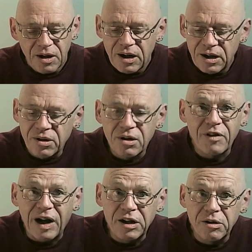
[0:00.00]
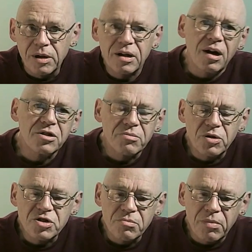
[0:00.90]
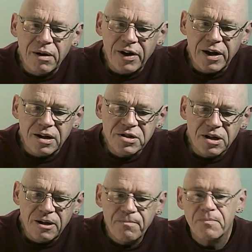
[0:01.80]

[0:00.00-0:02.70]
Another valuable contribution by Vygotsky.